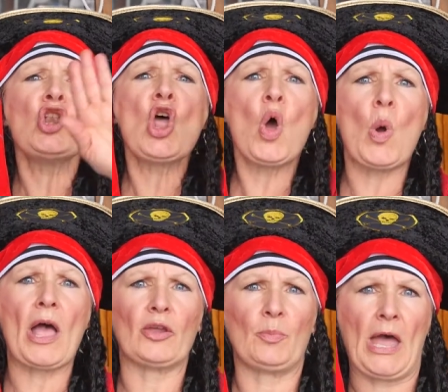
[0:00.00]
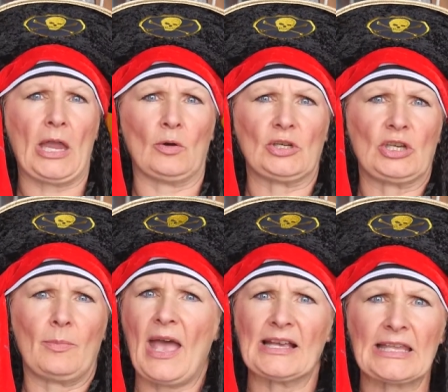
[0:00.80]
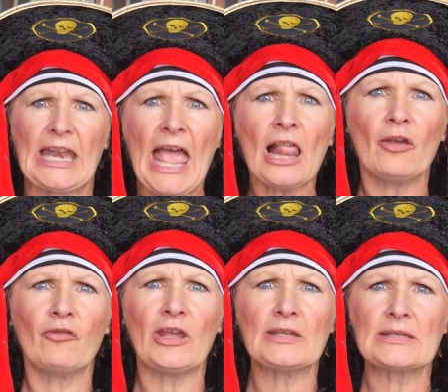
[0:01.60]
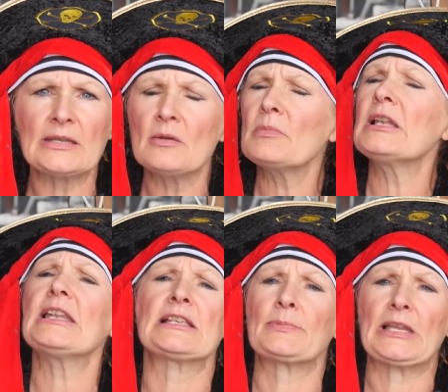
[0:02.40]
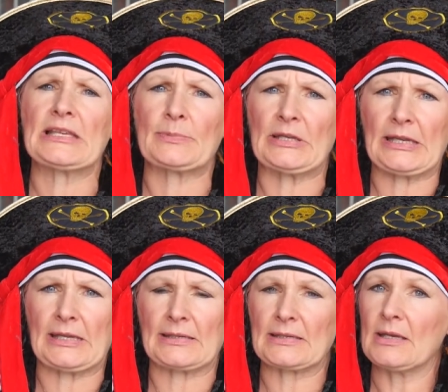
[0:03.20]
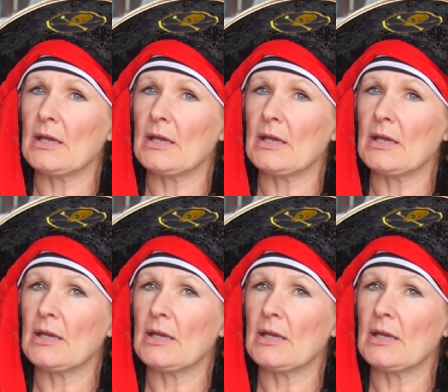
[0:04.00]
No other pirate ship has an elephant. Please, please, please.